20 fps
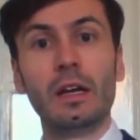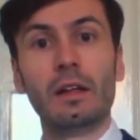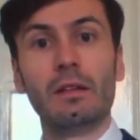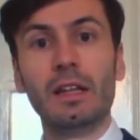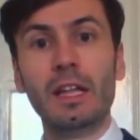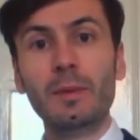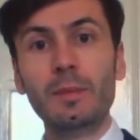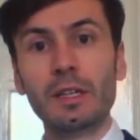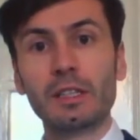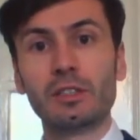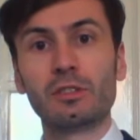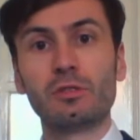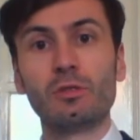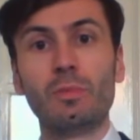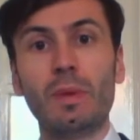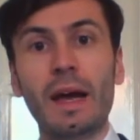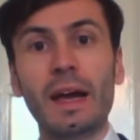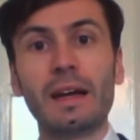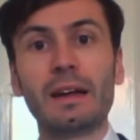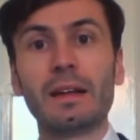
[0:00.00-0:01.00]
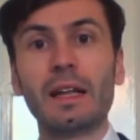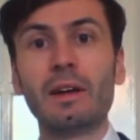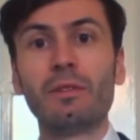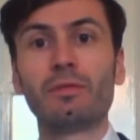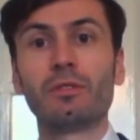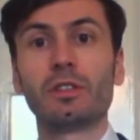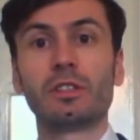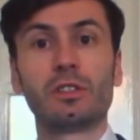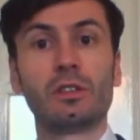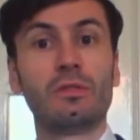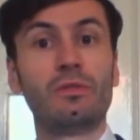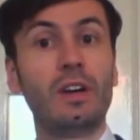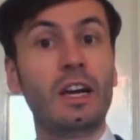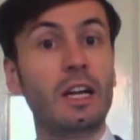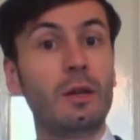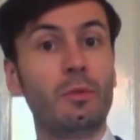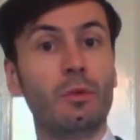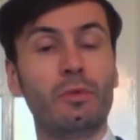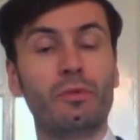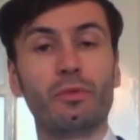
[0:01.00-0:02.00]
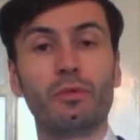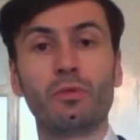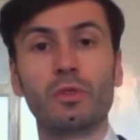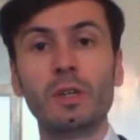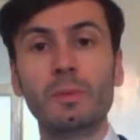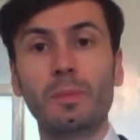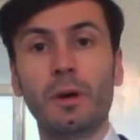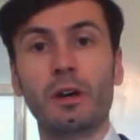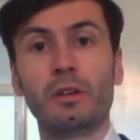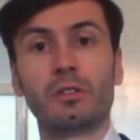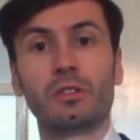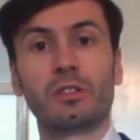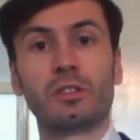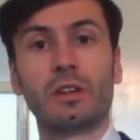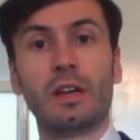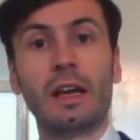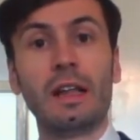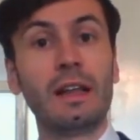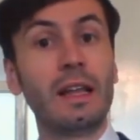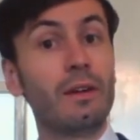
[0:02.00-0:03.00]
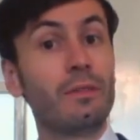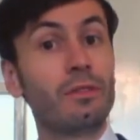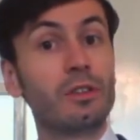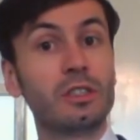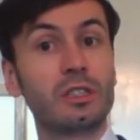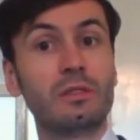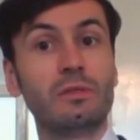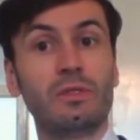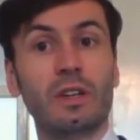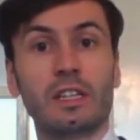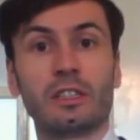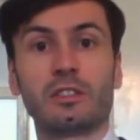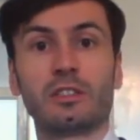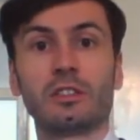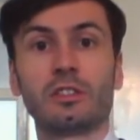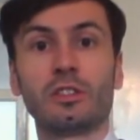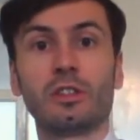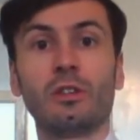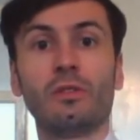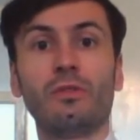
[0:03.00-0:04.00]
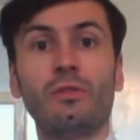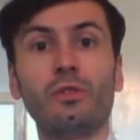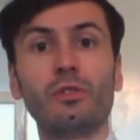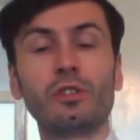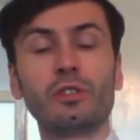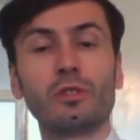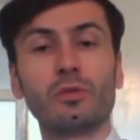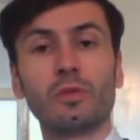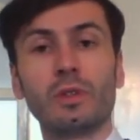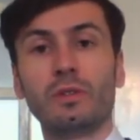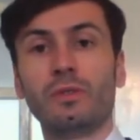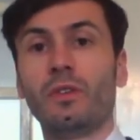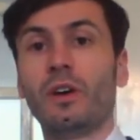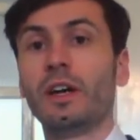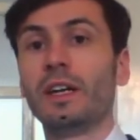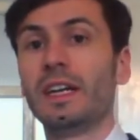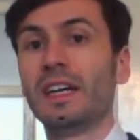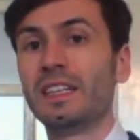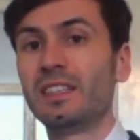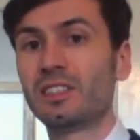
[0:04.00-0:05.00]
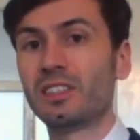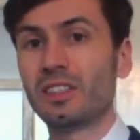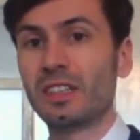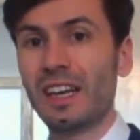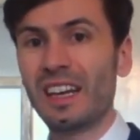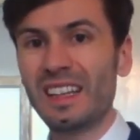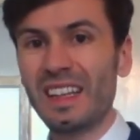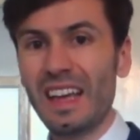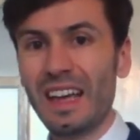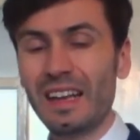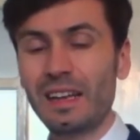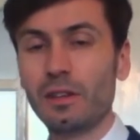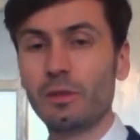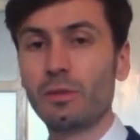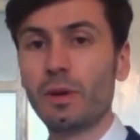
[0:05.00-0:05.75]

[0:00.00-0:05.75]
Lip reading: limits to bank leverage available for repos, and leverage investors forced to refinance at any